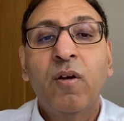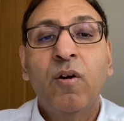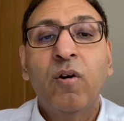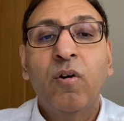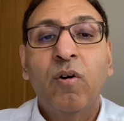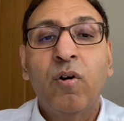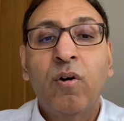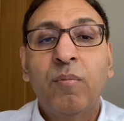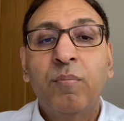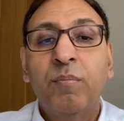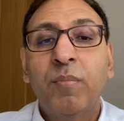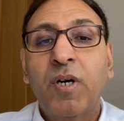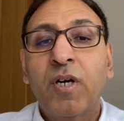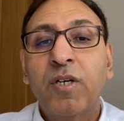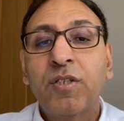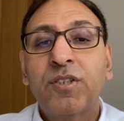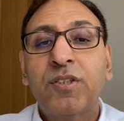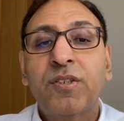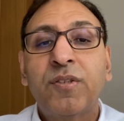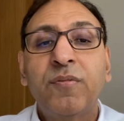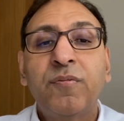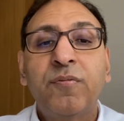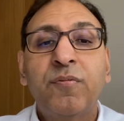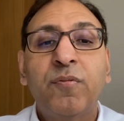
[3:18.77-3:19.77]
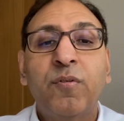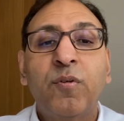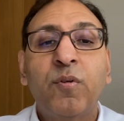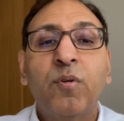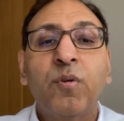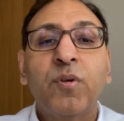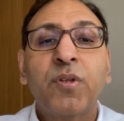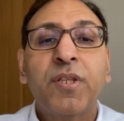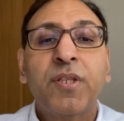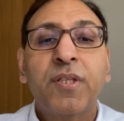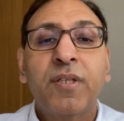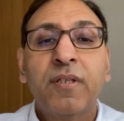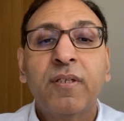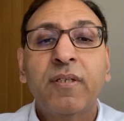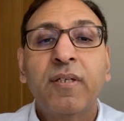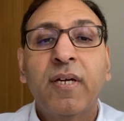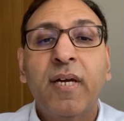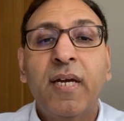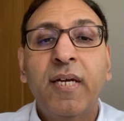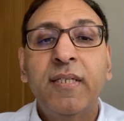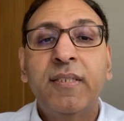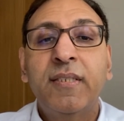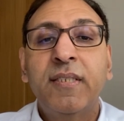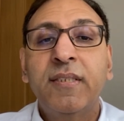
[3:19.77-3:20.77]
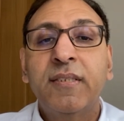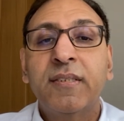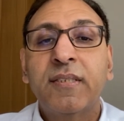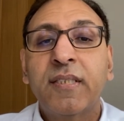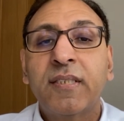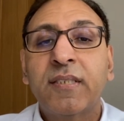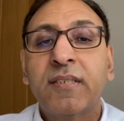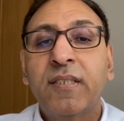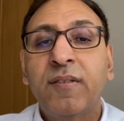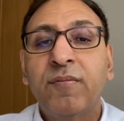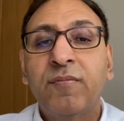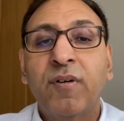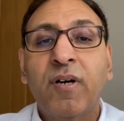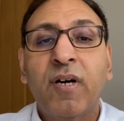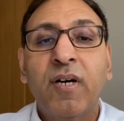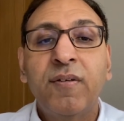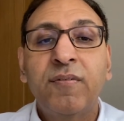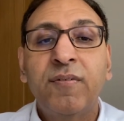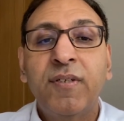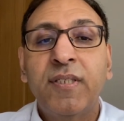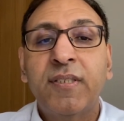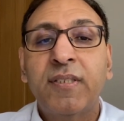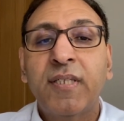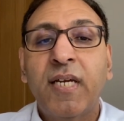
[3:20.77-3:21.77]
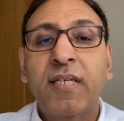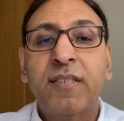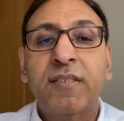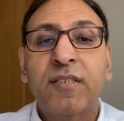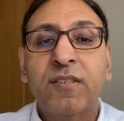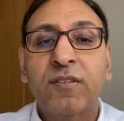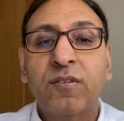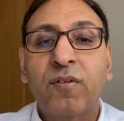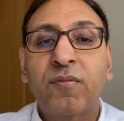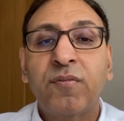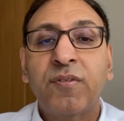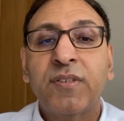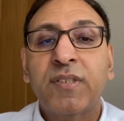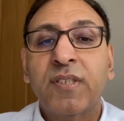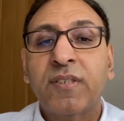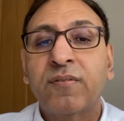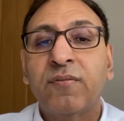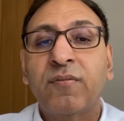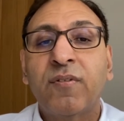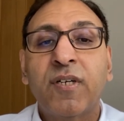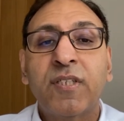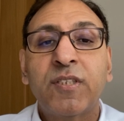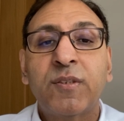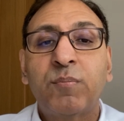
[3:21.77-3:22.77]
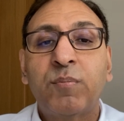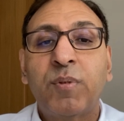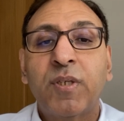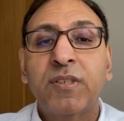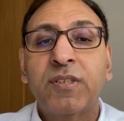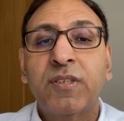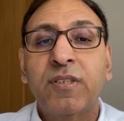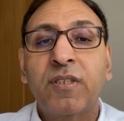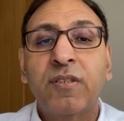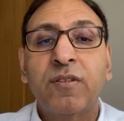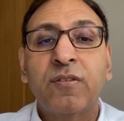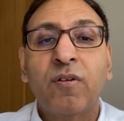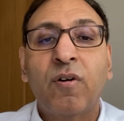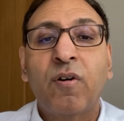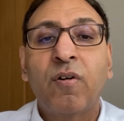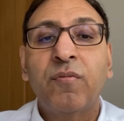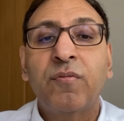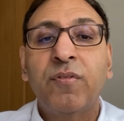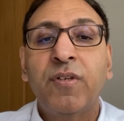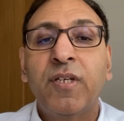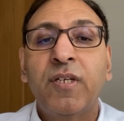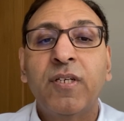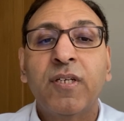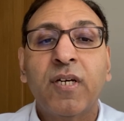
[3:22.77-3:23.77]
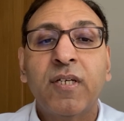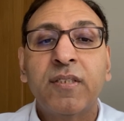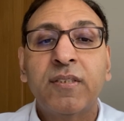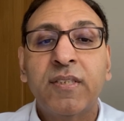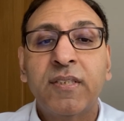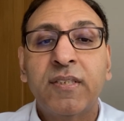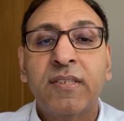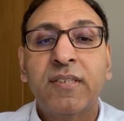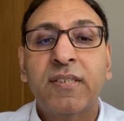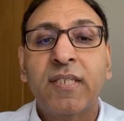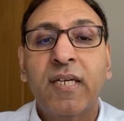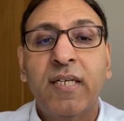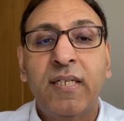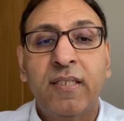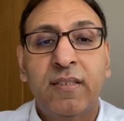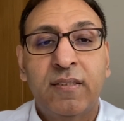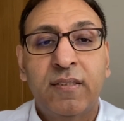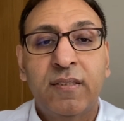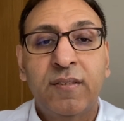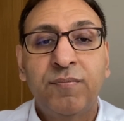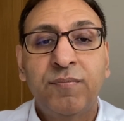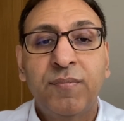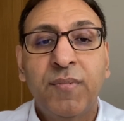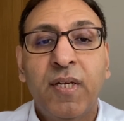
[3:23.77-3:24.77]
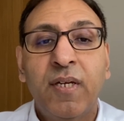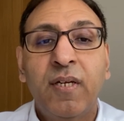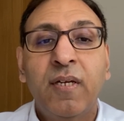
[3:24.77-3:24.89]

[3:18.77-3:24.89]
On March 4, 1865, he takes his office as Vice President of the United States.